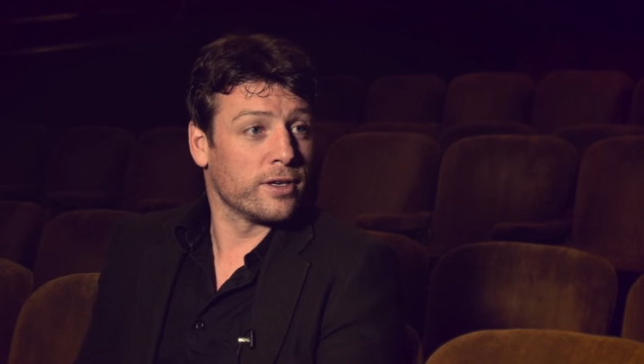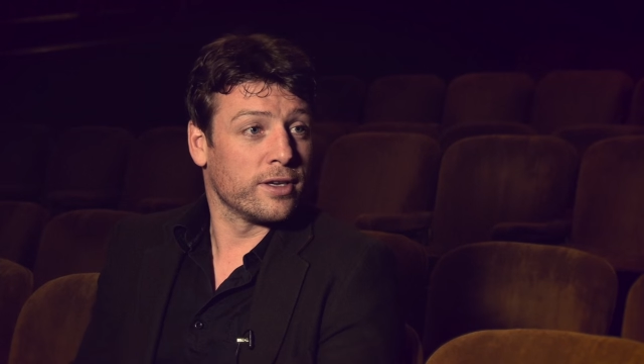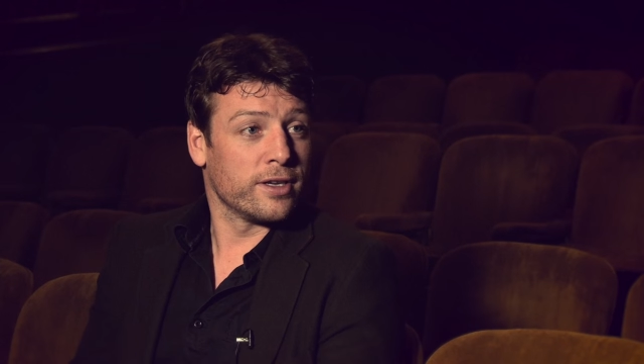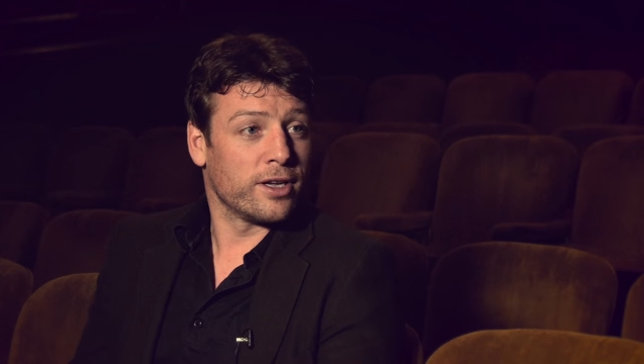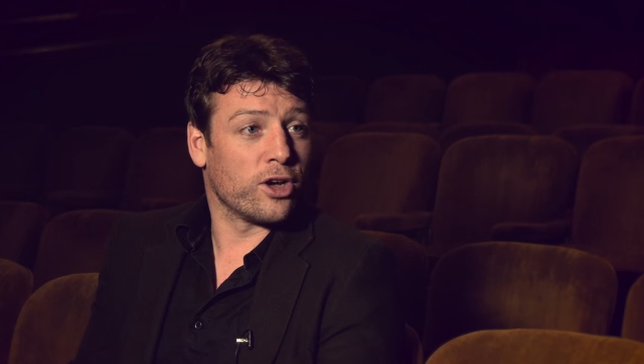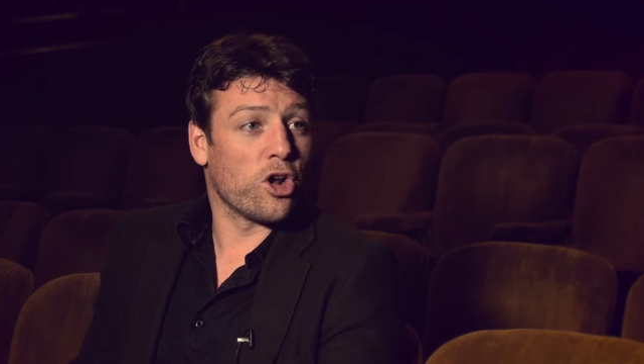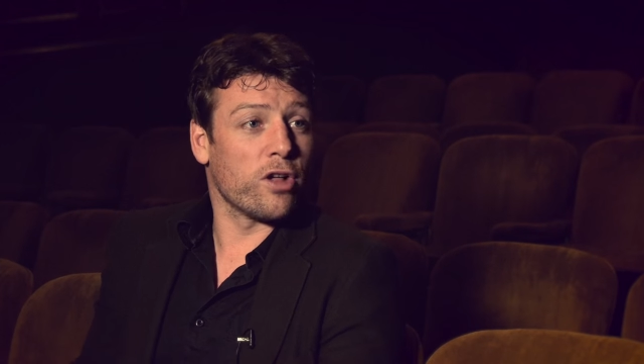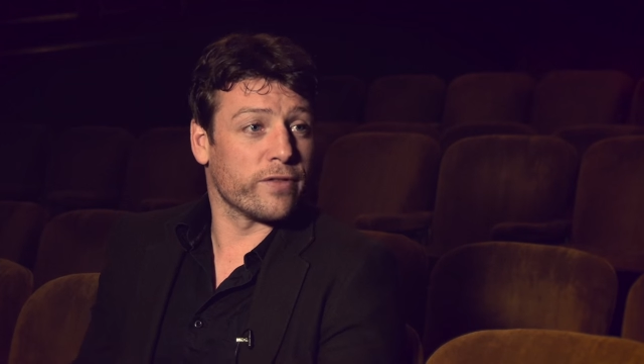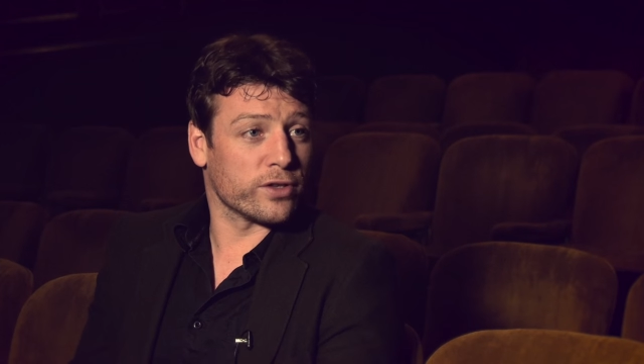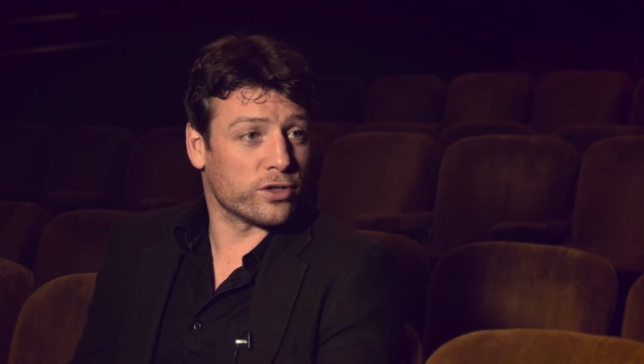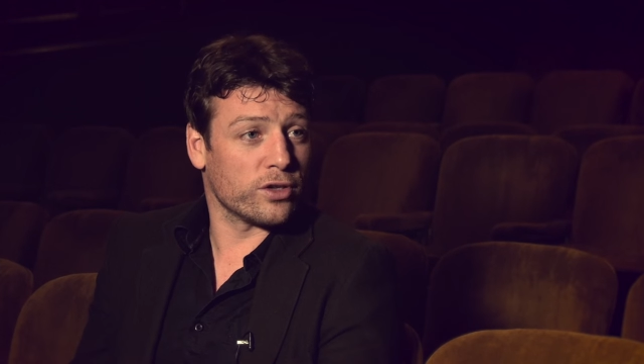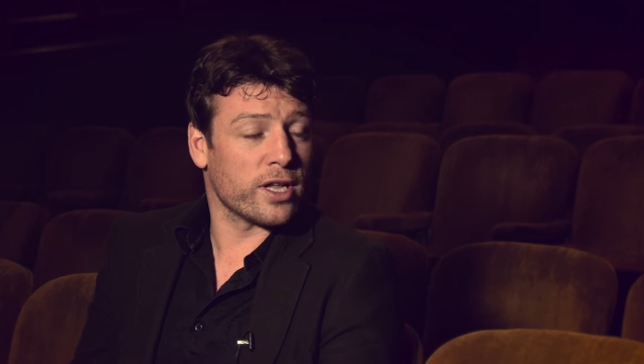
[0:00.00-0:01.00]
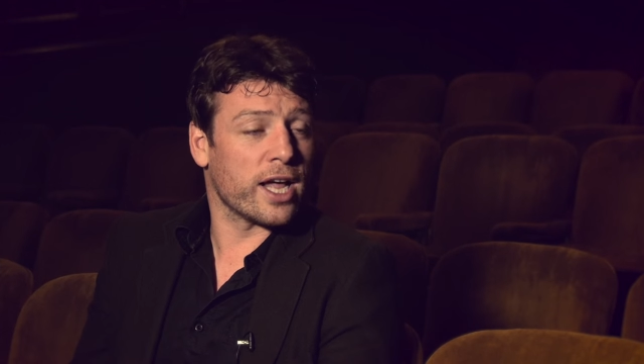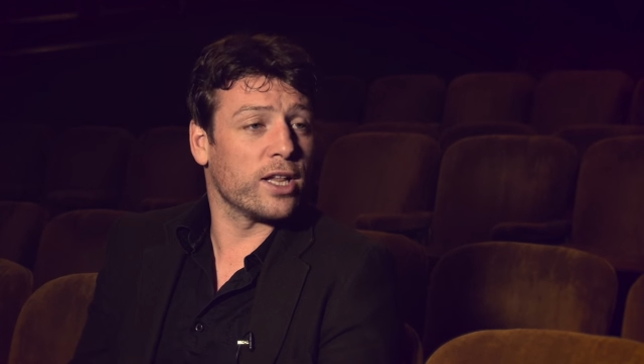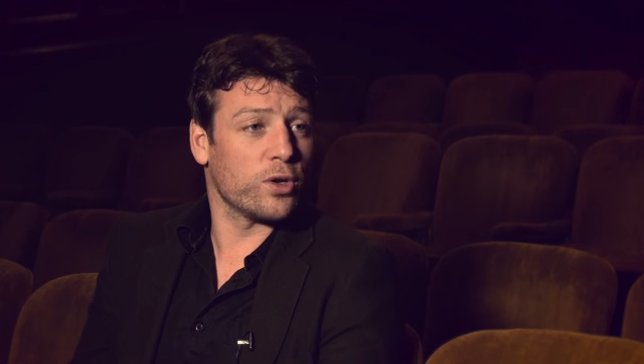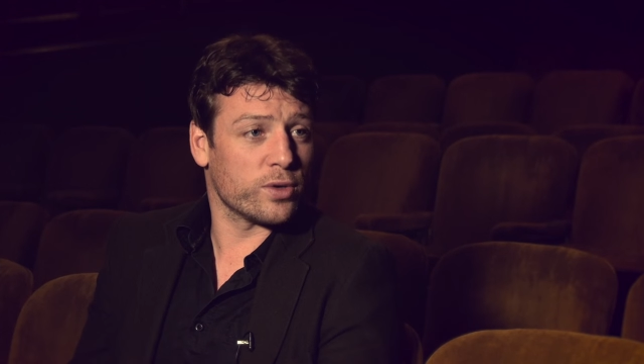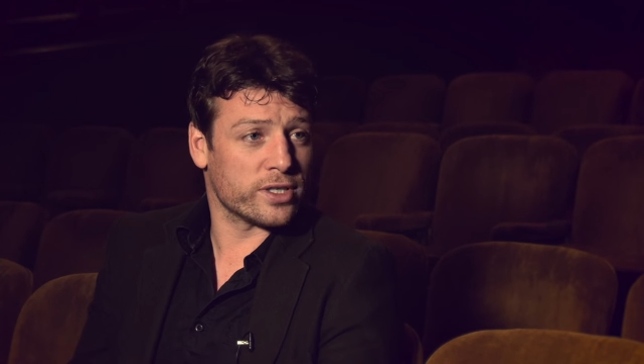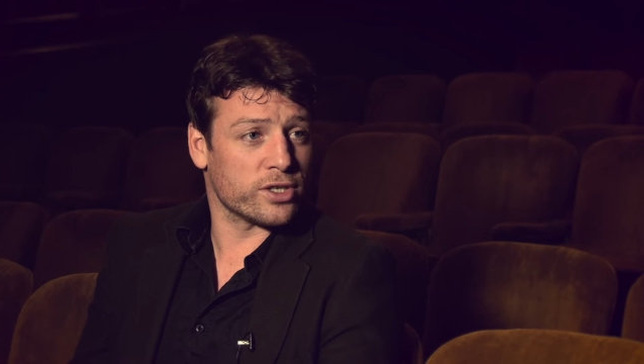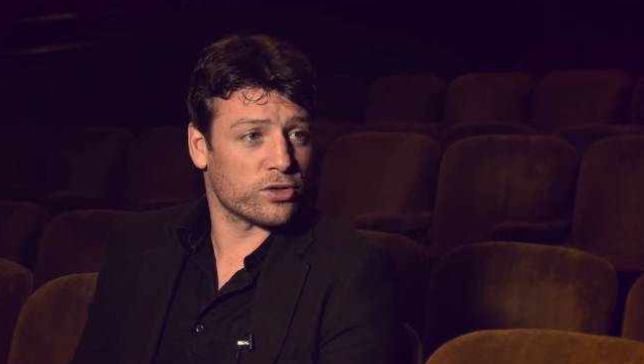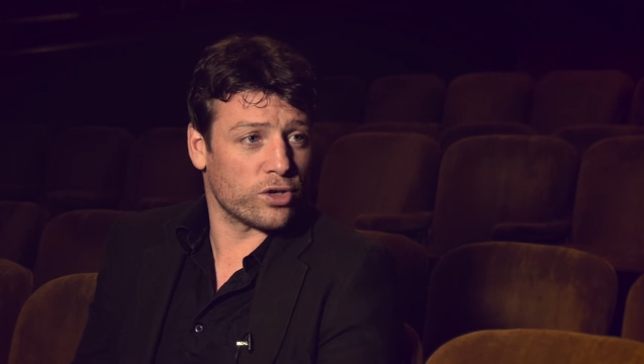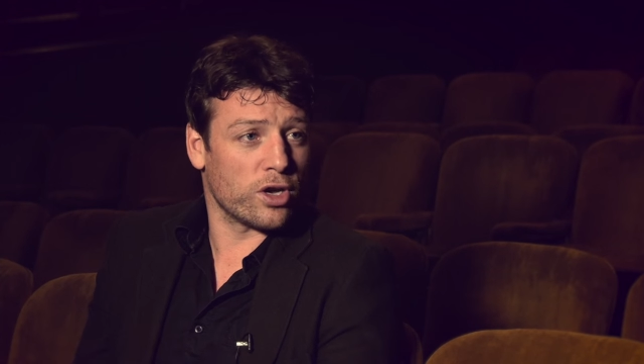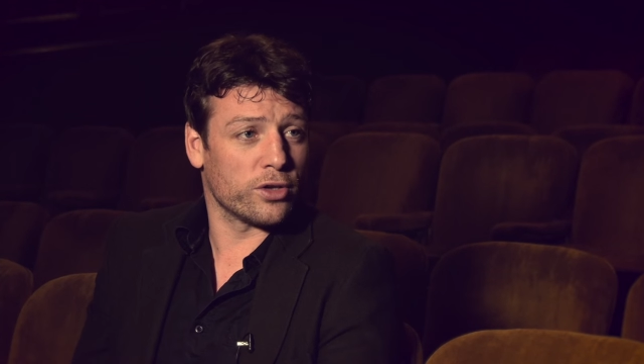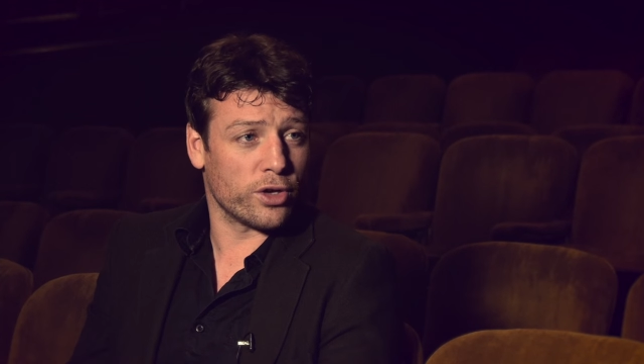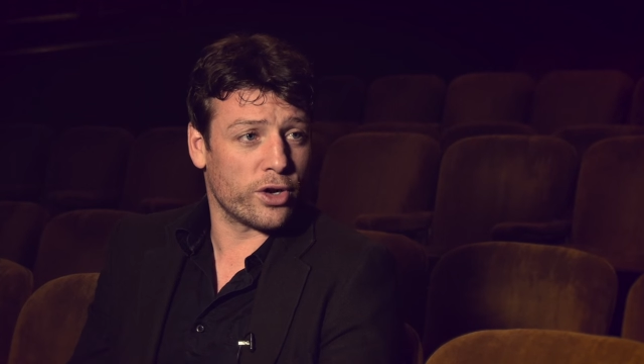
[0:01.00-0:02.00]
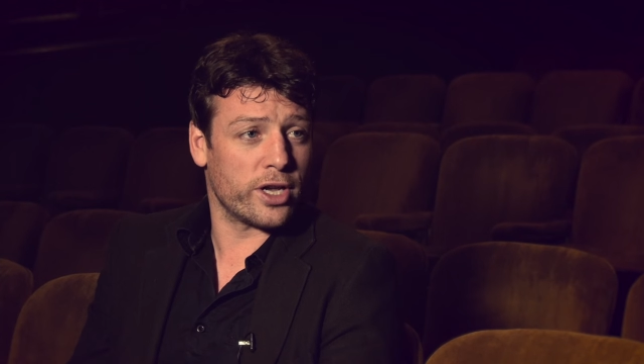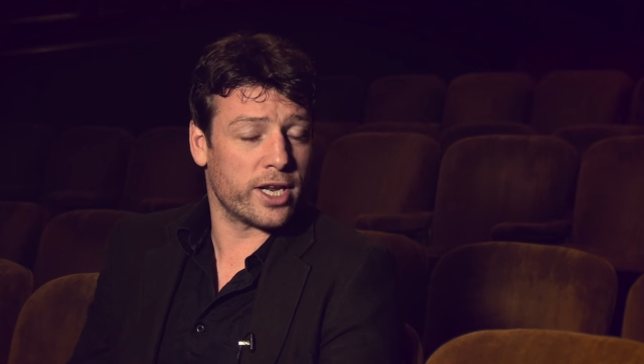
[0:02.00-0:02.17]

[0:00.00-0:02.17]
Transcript: and all of a sudden, hello, is this John Duddy?